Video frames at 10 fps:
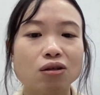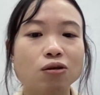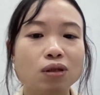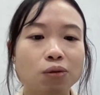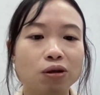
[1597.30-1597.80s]

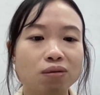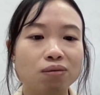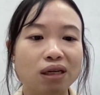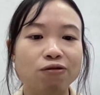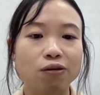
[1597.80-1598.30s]
So the
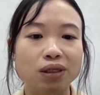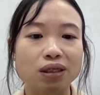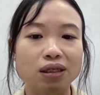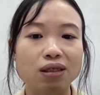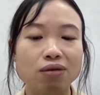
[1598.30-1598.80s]
bottom line from
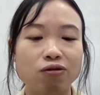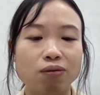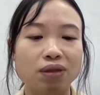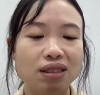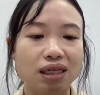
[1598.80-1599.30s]
here,
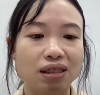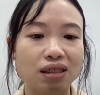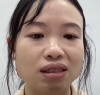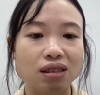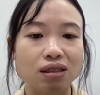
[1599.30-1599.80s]
from this
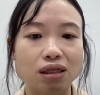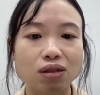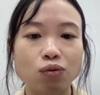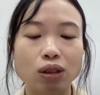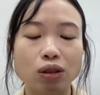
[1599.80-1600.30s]
analysis
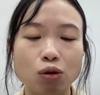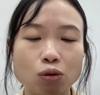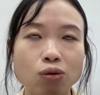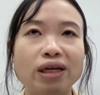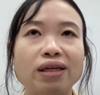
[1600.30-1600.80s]
is we
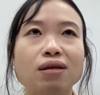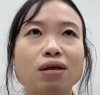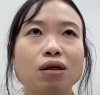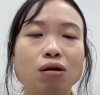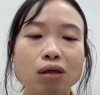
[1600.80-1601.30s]
know
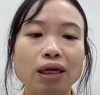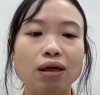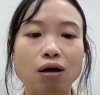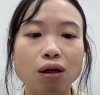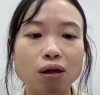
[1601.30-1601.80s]
that,
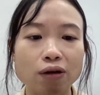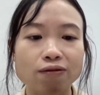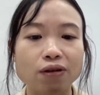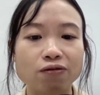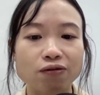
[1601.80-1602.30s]
okay, all
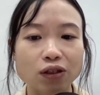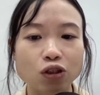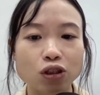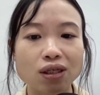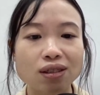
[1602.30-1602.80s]
of the
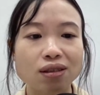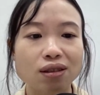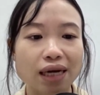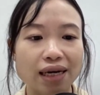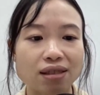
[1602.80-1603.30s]
features
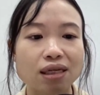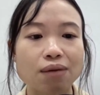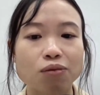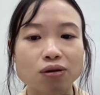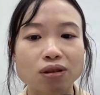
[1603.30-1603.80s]

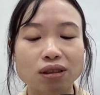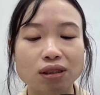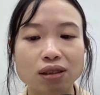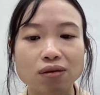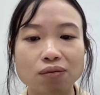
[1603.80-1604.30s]
except model
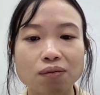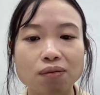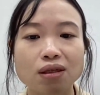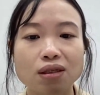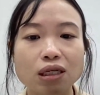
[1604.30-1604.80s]
year
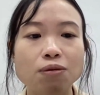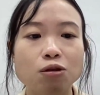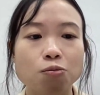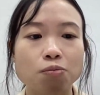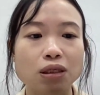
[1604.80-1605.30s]

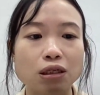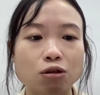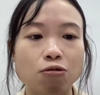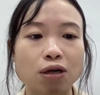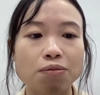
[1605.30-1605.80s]
seems to be
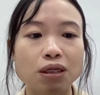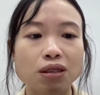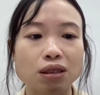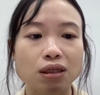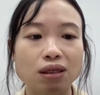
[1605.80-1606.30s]

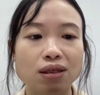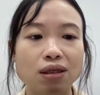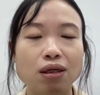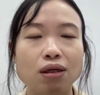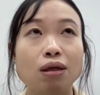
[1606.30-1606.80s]
describing the
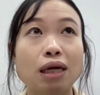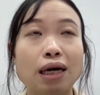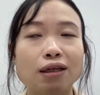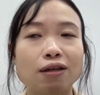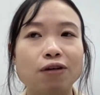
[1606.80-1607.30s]

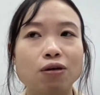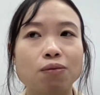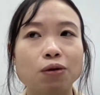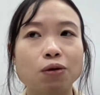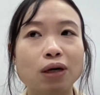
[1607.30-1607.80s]
target
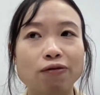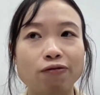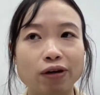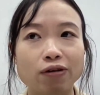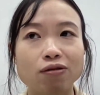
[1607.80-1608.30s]
variable
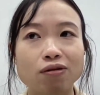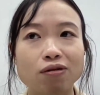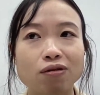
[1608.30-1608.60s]
quite well.